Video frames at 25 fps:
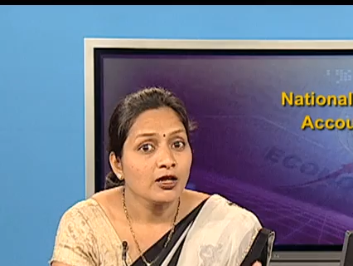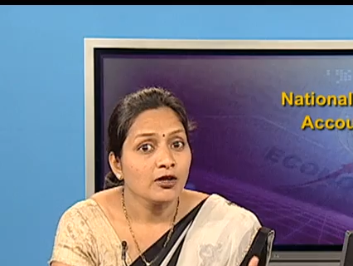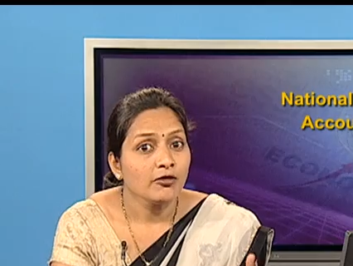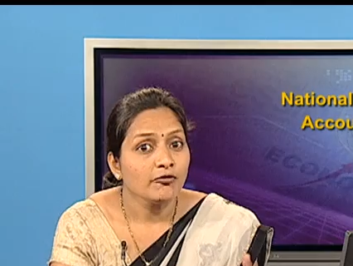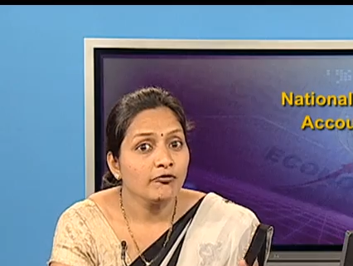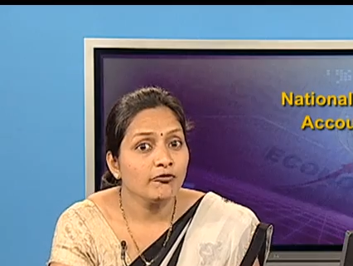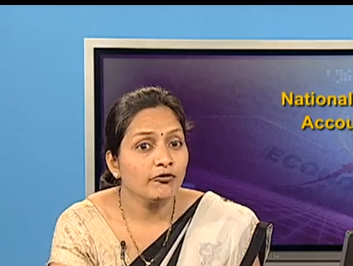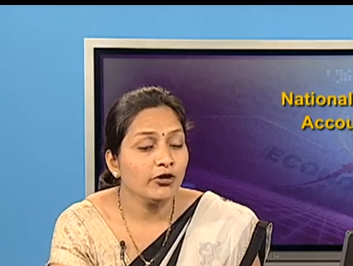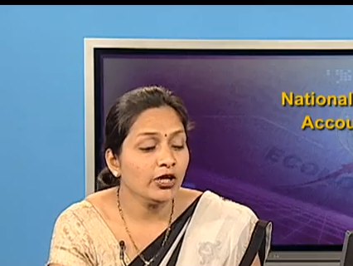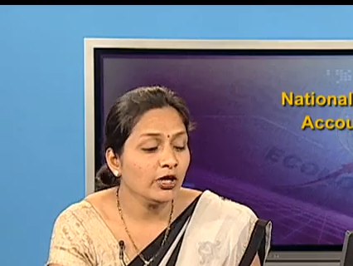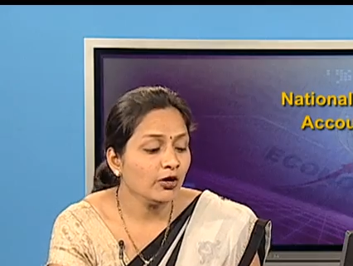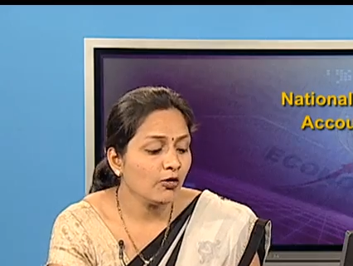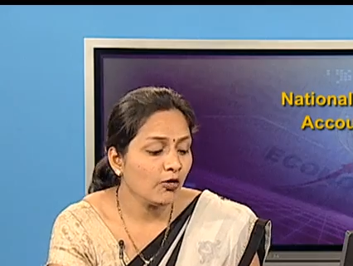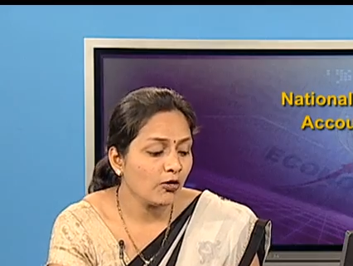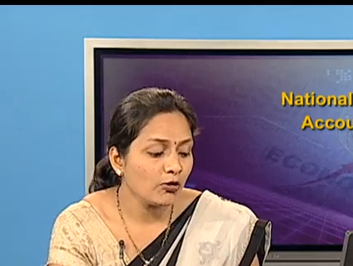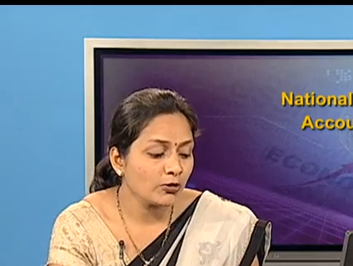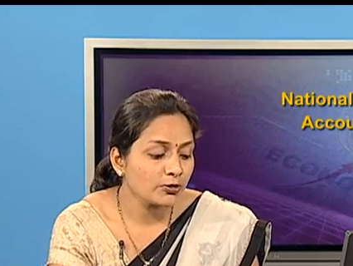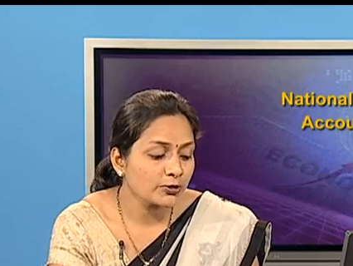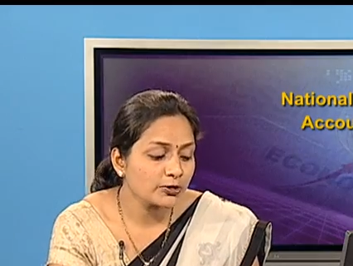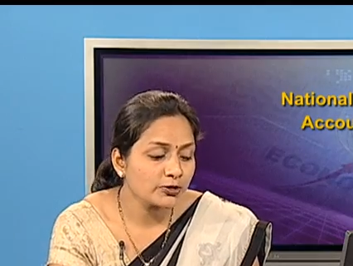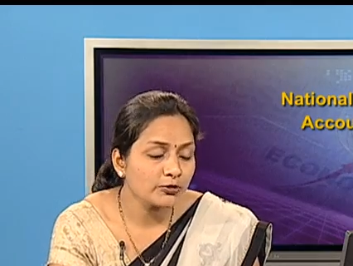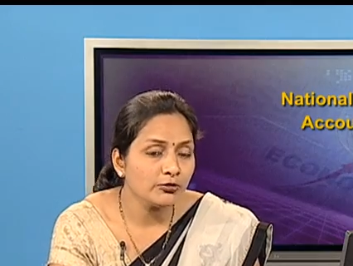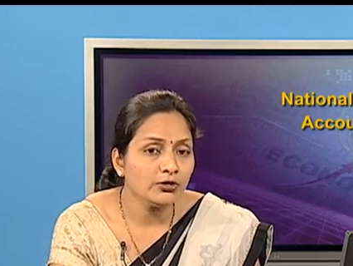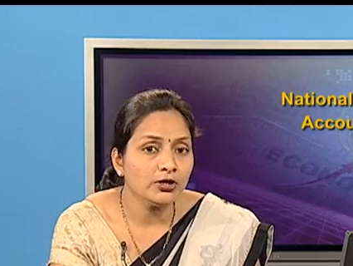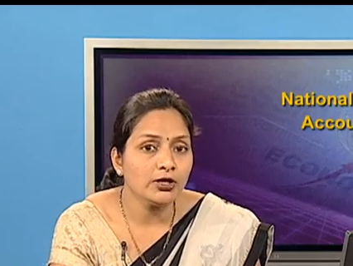We
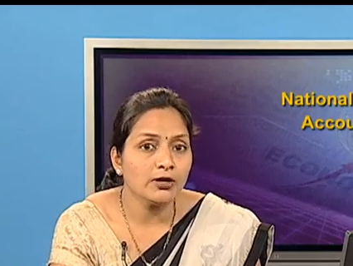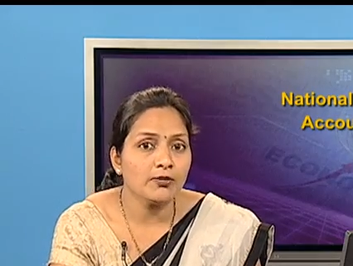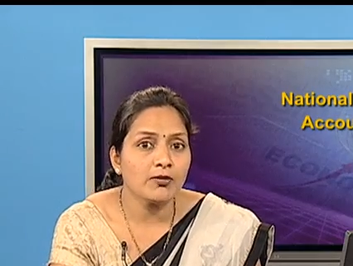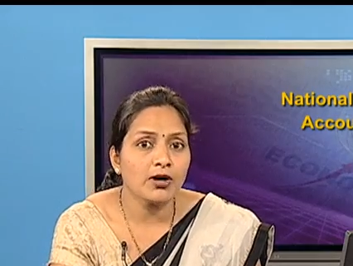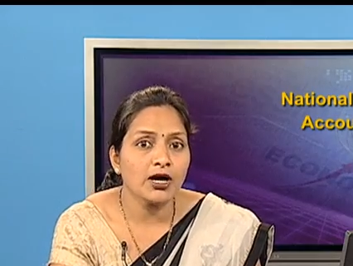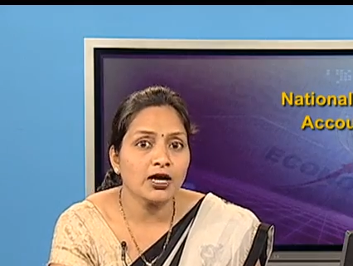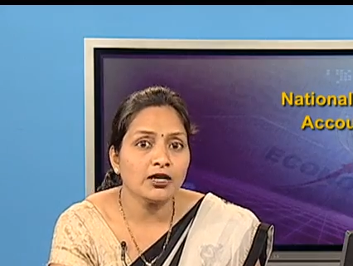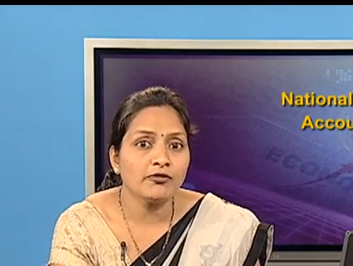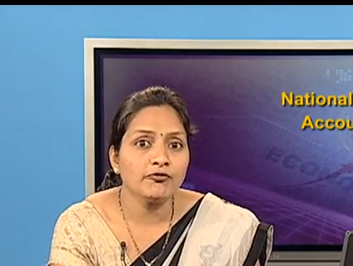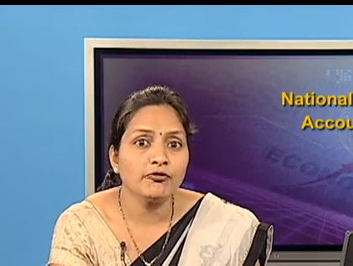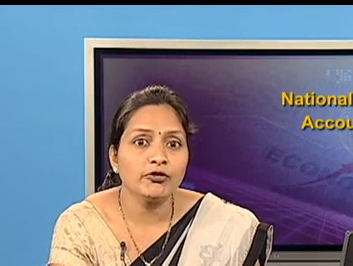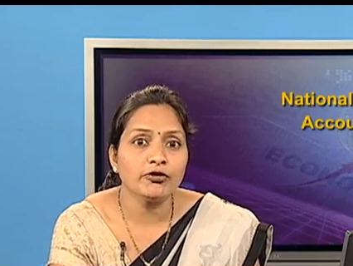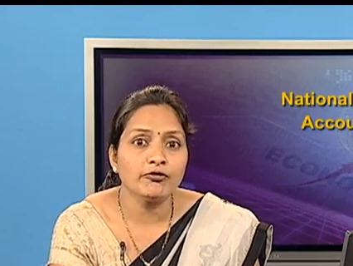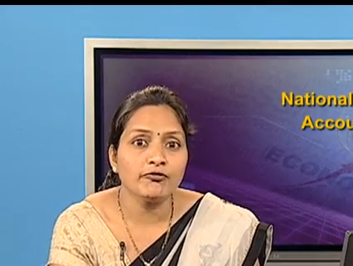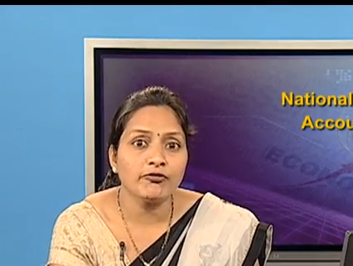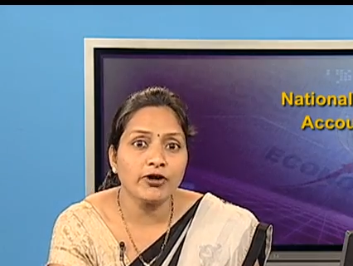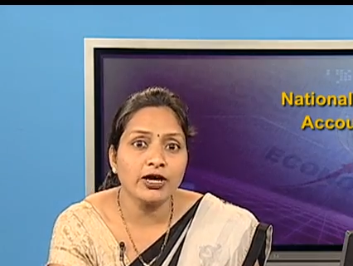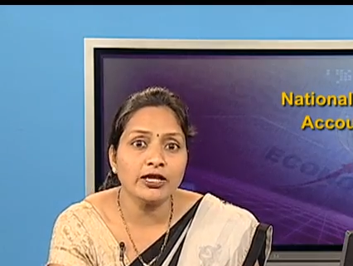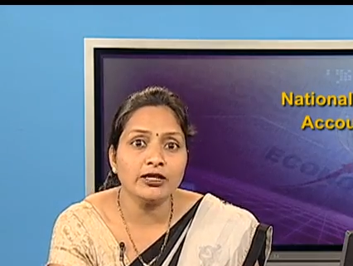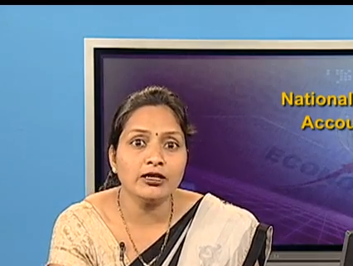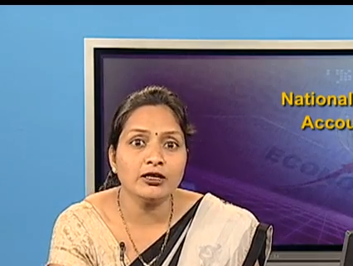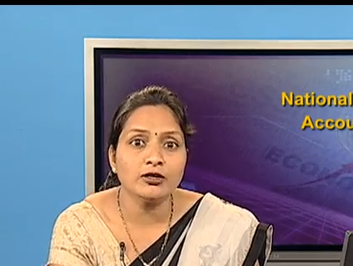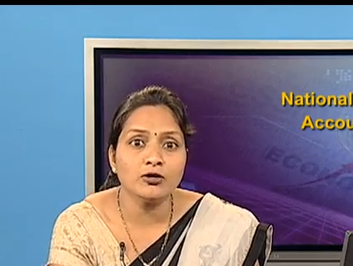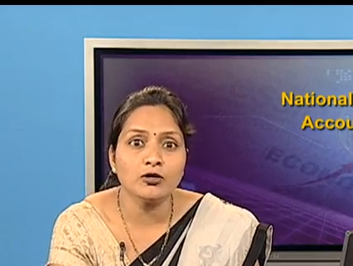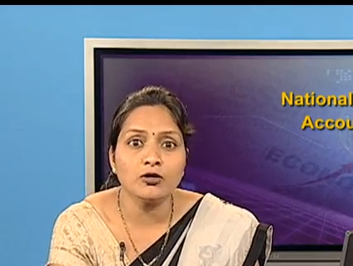also demand for
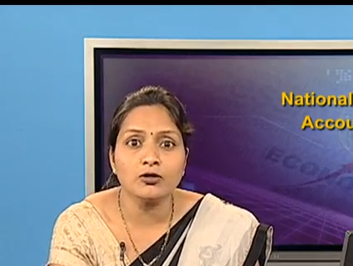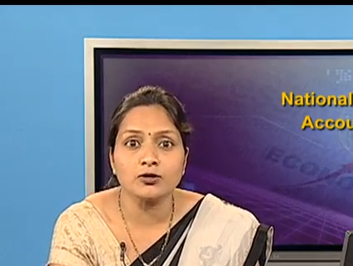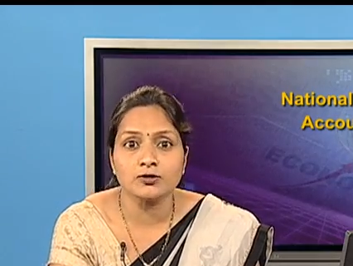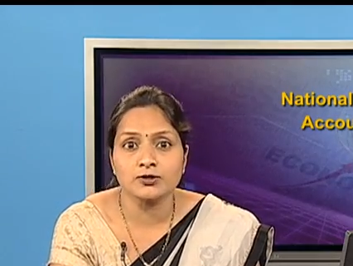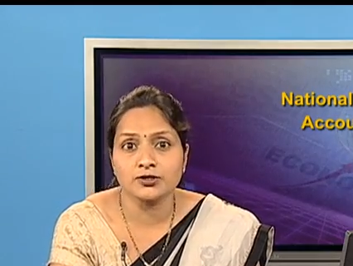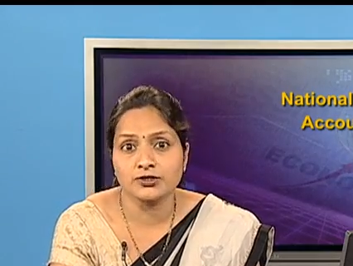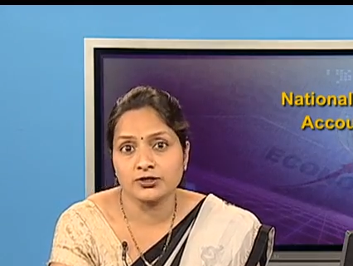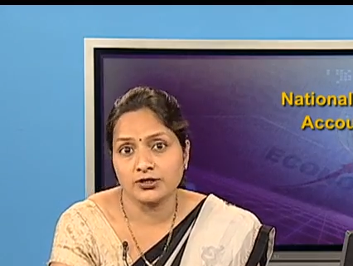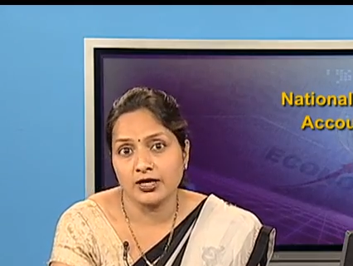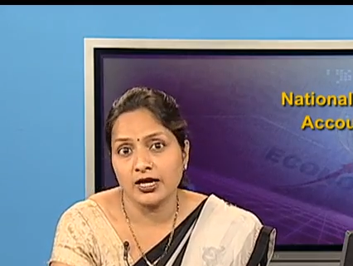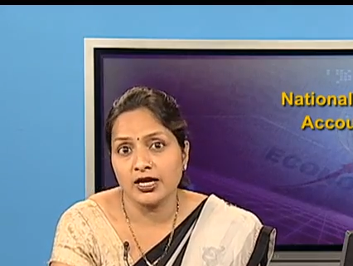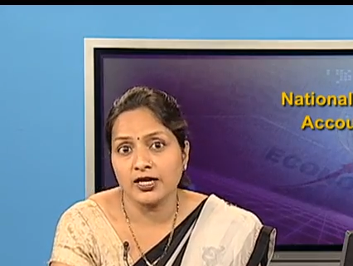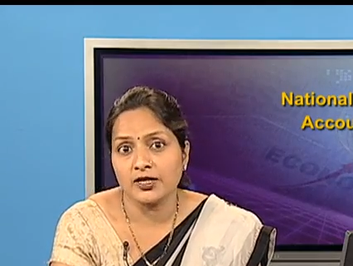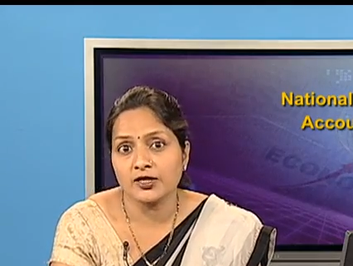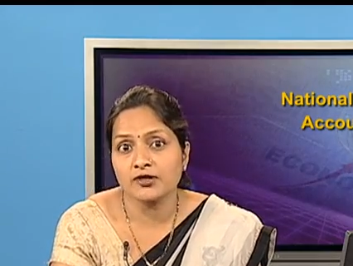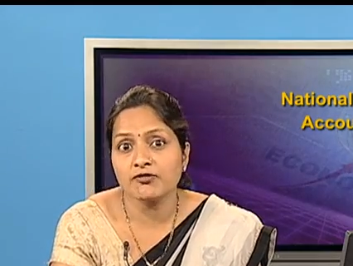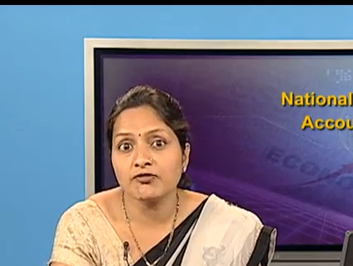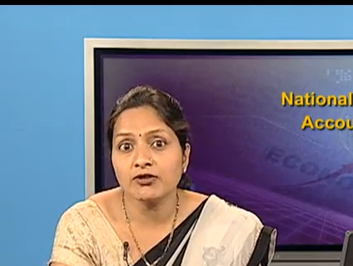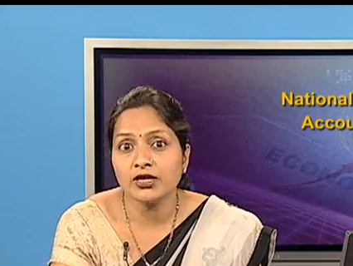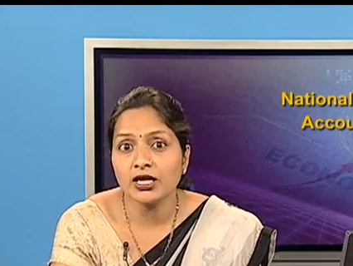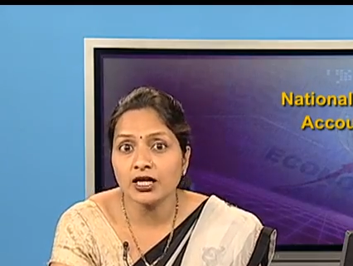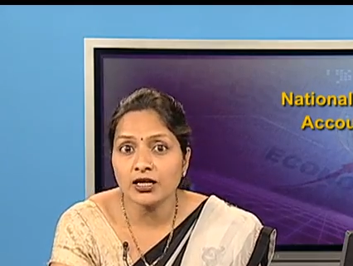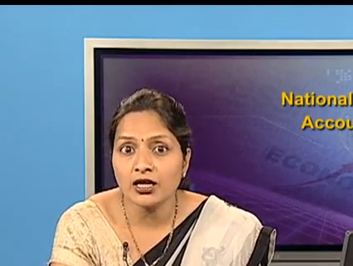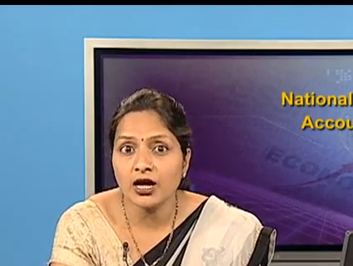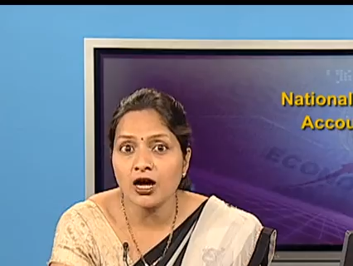final goods as we
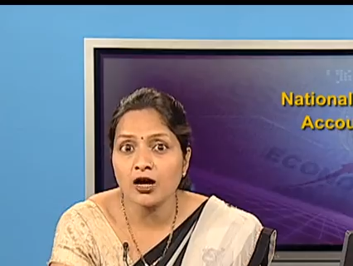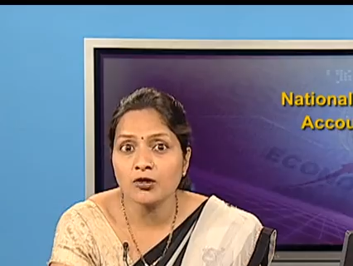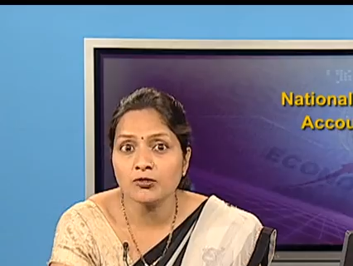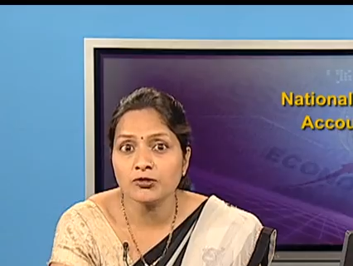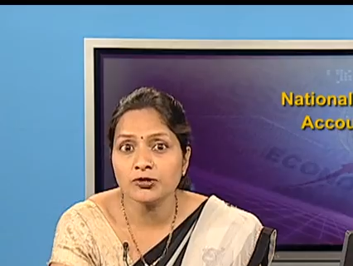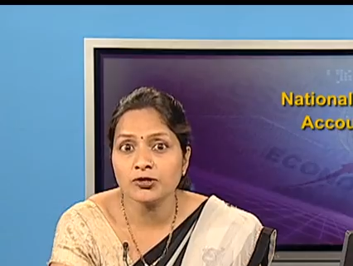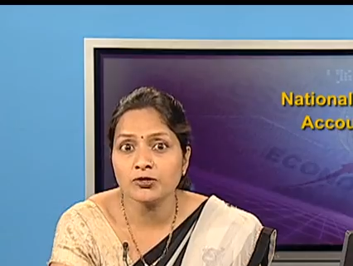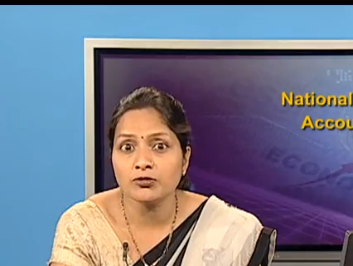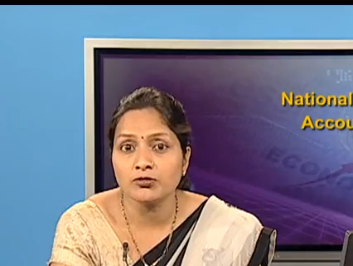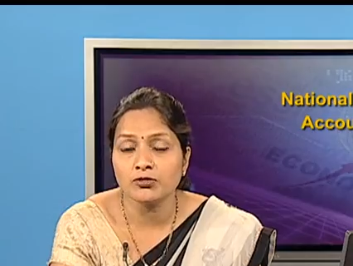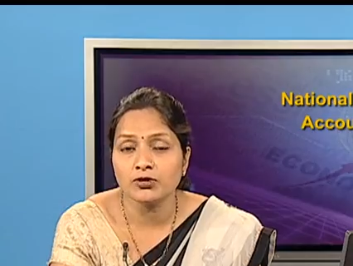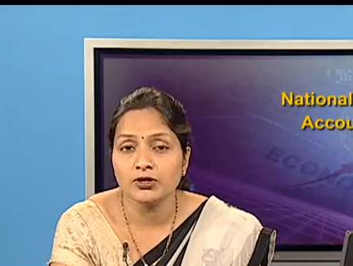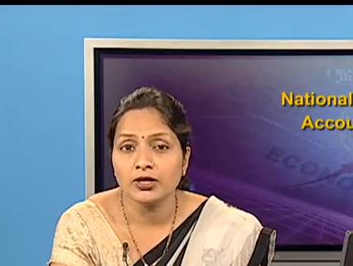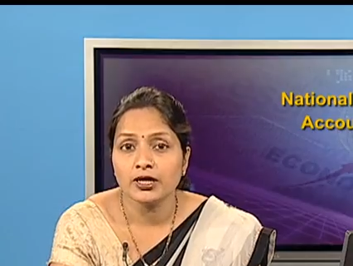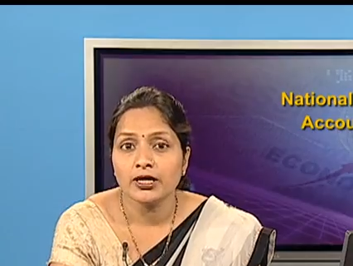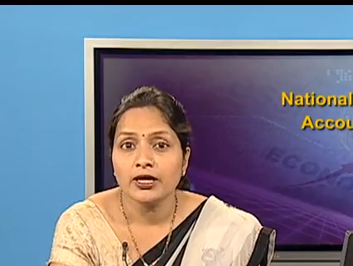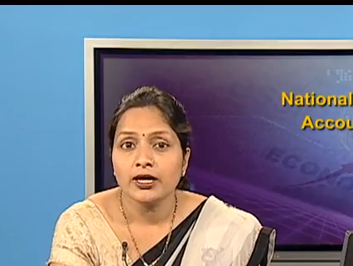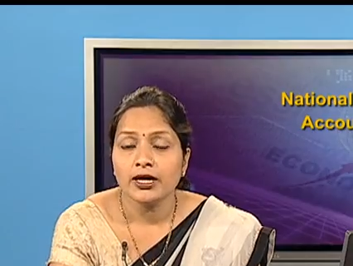are household